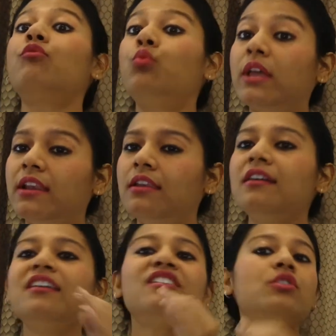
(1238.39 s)
will,
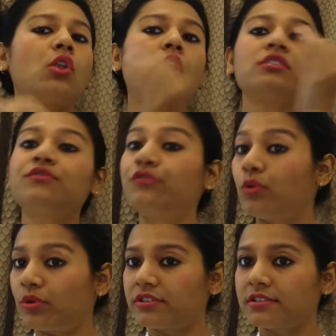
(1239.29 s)
not
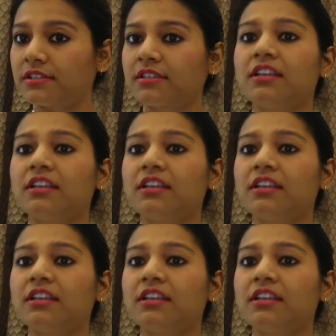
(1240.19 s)
forced.